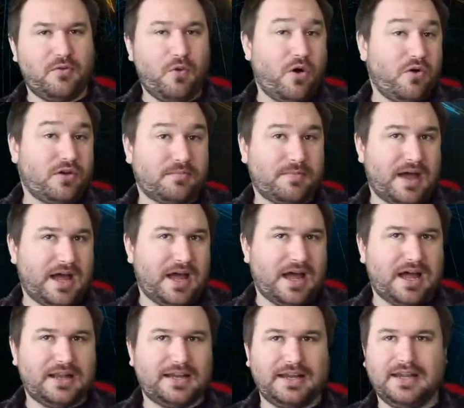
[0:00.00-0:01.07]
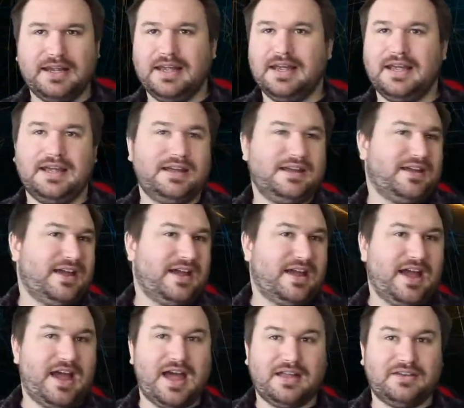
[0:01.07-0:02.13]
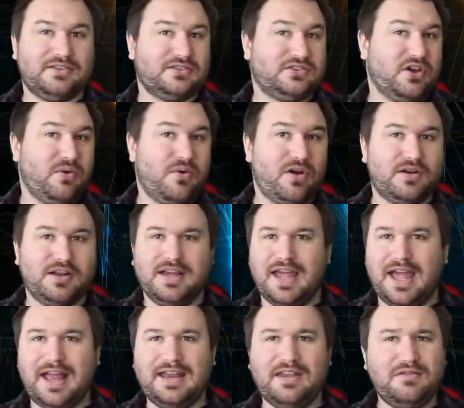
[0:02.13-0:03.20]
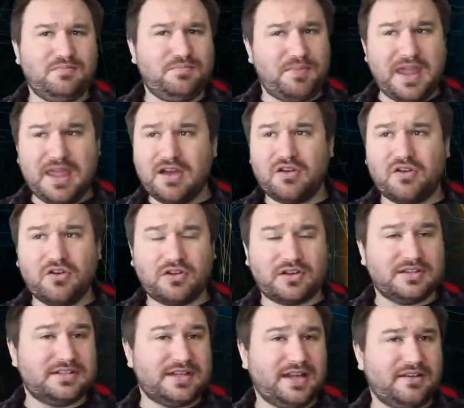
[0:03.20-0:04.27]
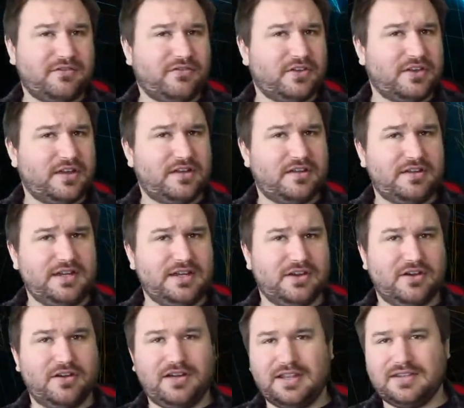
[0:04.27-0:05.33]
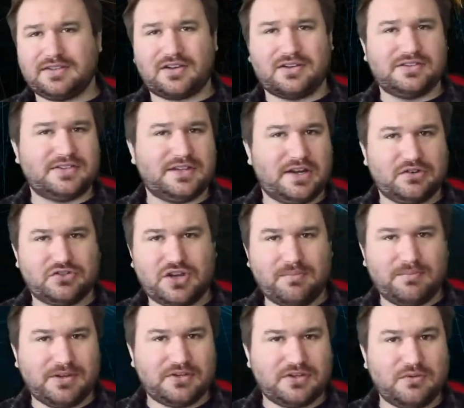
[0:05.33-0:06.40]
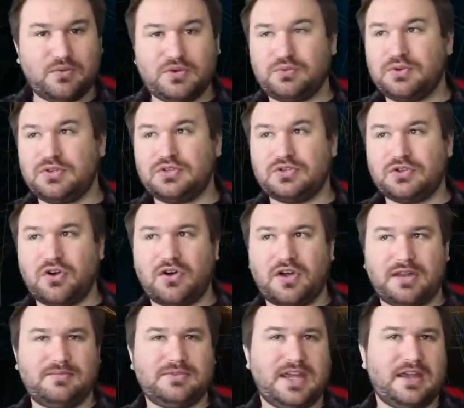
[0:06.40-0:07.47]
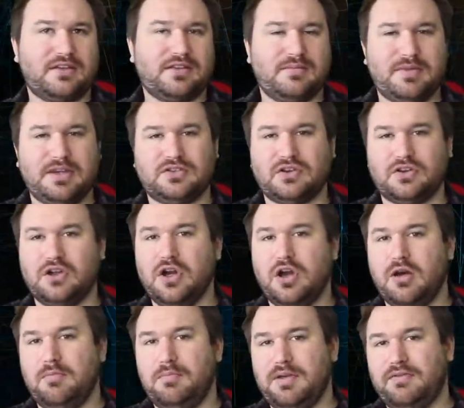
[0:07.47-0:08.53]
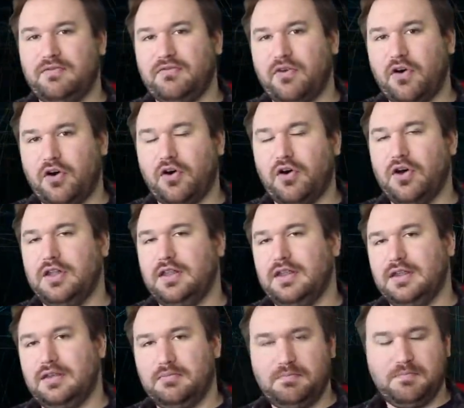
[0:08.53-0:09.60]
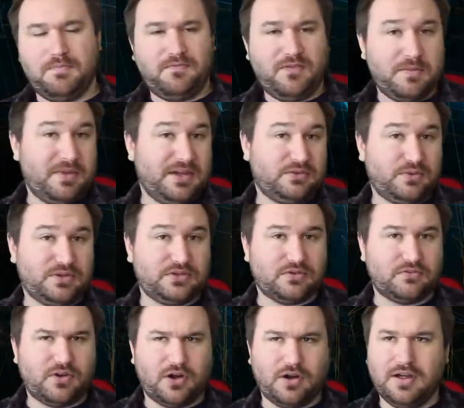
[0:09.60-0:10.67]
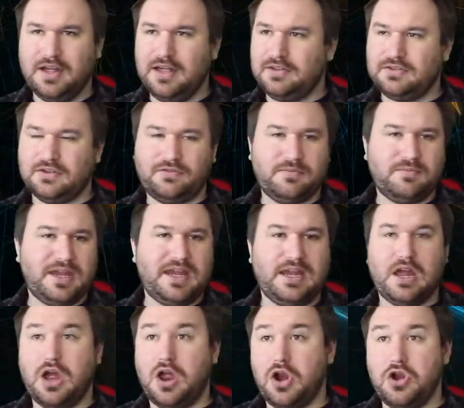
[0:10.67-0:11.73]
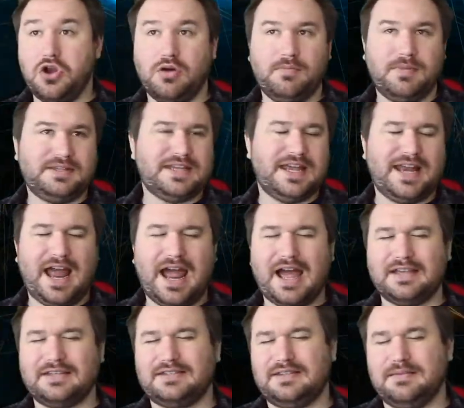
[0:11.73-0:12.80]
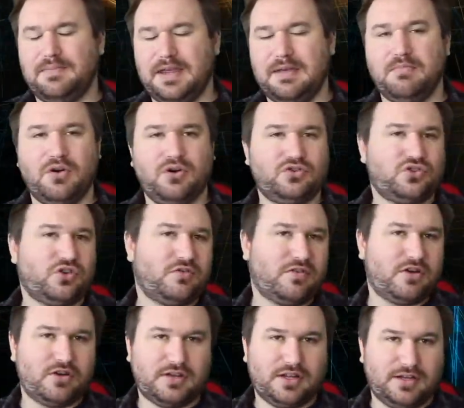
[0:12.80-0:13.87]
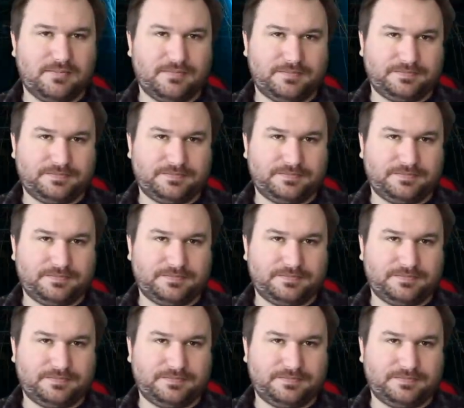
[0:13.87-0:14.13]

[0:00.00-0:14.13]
Woken, Matt Hardy, and so on. And he'd be a good contender for the, you know, Intercontinental Championship, which we saw him take The Miz on before The Miz went to Raw. So for me, number 10 has to be Mojo Rawley.